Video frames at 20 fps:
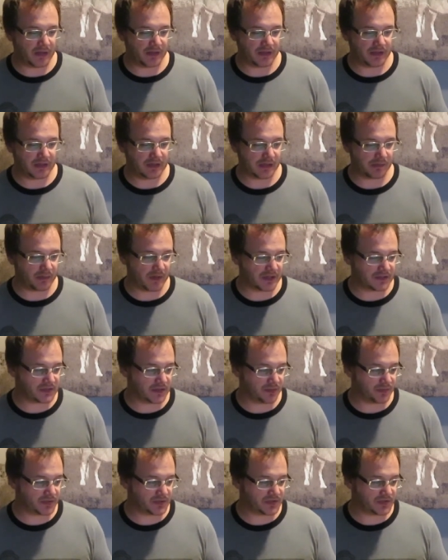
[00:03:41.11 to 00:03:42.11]
I think this
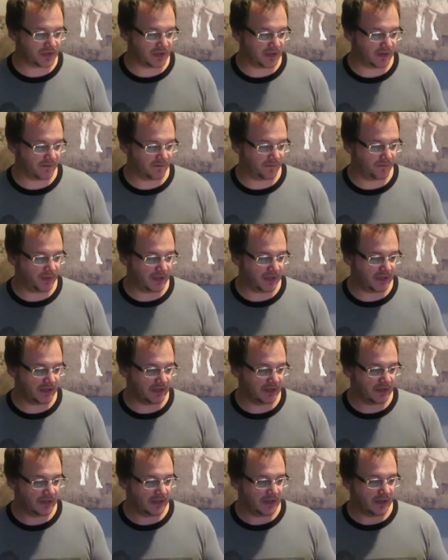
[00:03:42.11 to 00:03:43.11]
matchup should have
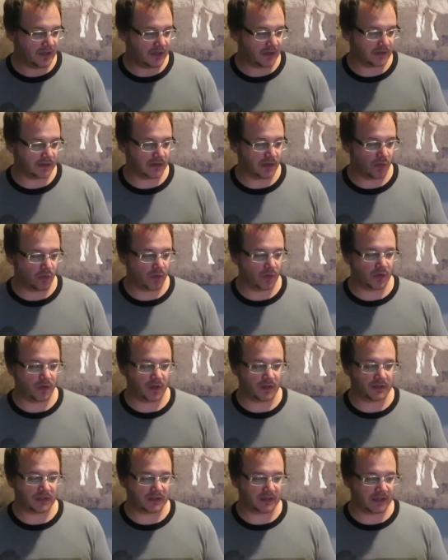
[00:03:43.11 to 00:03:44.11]
been uh, lower
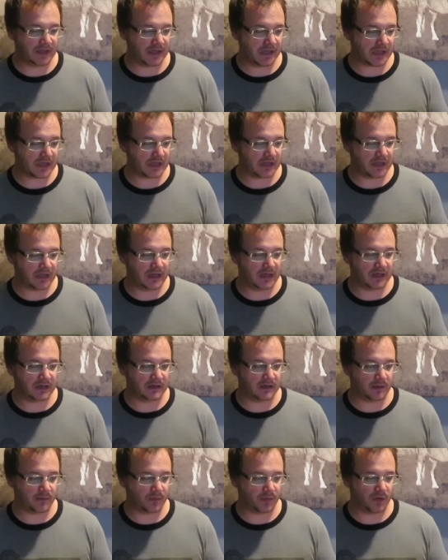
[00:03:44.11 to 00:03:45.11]
on the list, like
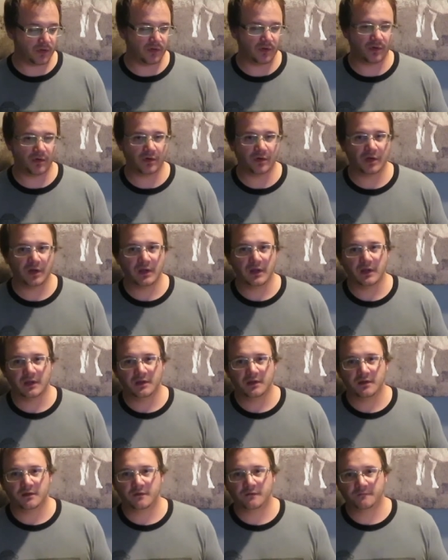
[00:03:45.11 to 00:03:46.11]
number
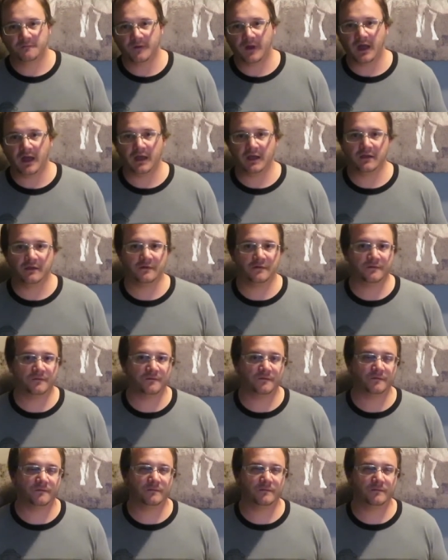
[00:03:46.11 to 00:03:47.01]
five,